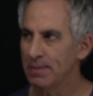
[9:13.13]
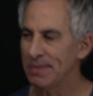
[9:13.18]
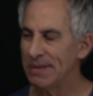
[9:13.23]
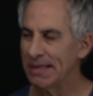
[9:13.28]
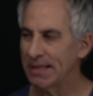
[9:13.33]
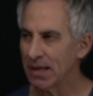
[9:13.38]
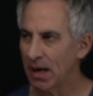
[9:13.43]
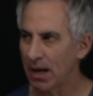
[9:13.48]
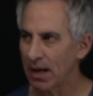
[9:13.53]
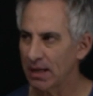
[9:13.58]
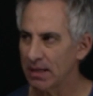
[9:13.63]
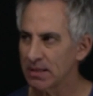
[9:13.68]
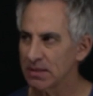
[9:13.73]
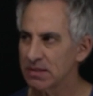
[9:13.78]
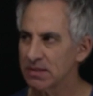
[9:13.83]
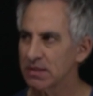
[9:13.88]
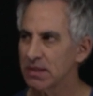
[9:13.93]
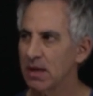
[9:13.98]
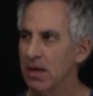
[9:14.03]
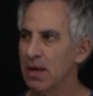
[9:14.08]

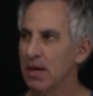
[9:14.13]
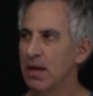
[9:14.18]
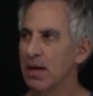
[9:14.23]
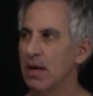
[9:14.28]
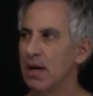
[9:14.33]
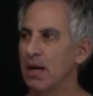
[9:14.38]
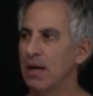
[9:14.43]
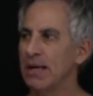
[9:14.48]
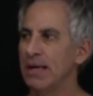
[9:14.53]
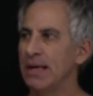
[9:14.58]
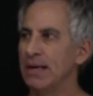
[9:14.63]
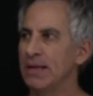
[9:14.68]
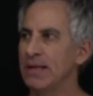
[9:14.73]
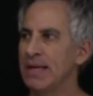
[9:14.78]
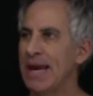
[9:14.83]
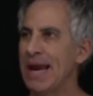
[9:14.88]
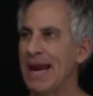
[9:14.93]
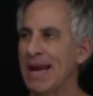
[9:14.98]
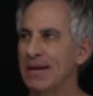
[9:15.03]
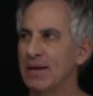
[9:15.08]
because it
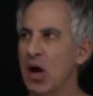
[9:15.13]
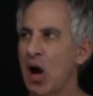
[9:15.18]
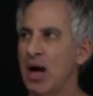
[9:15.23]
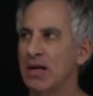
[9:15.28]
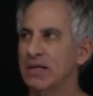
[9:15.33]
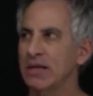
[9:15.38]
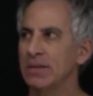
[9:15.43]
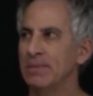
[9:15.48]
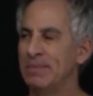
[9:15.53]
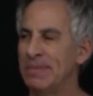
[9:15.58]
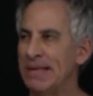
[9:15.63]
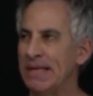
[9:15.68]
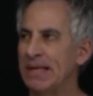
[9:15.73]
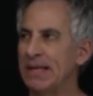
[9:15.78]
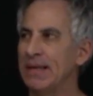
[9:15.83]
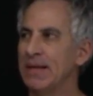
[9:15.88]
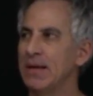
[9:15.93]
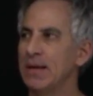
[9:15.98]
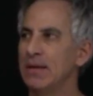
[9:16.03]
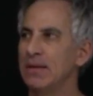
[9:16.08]
cannot
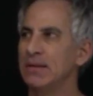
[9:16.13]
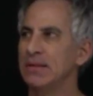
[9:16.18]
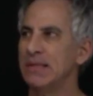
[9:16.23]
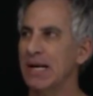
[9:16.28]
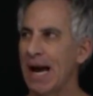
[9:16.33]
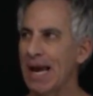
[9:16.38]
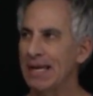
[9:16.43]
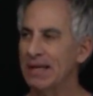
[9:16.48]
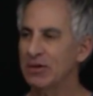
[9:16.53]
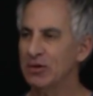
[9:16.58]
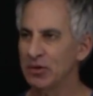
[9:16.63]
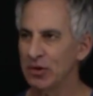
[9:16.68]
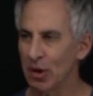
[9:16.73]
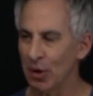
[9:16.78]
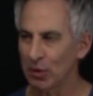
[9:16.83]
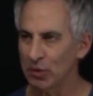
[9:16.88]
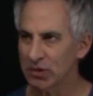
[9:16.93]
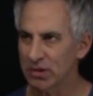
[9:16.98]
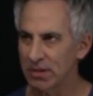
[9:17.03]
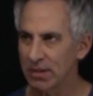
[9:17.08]
be
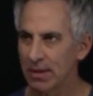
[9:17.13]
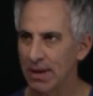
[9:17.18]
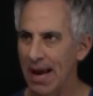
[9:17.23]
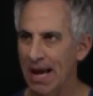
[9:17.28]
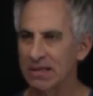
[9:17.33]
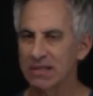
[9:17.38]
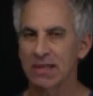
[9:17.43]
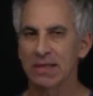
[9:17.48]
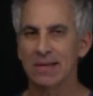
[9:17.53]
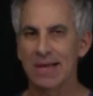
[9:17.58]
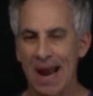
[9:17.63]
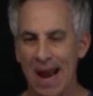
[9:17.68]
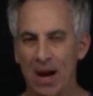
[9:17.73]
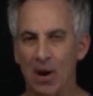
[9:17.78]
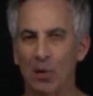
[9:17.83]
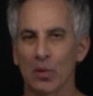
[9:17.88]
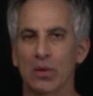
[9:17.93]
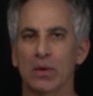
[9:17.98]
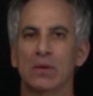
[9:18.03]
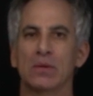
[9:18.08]
diagnosed as a
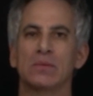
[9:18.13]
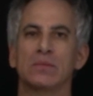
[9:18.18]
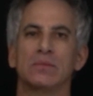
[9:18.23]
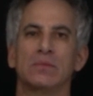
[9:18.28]
noun